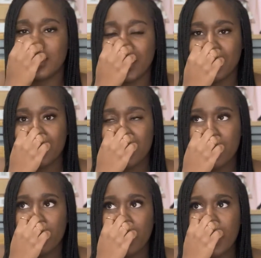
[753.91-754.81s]
Like,
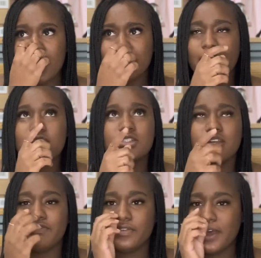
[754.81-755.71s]
and I
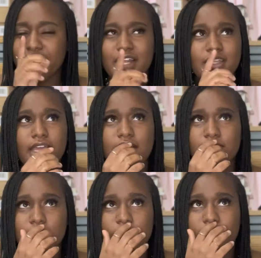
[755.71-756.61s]
feel like they didn't
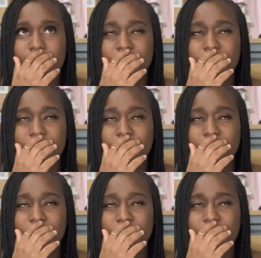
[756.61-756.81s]
even leave out.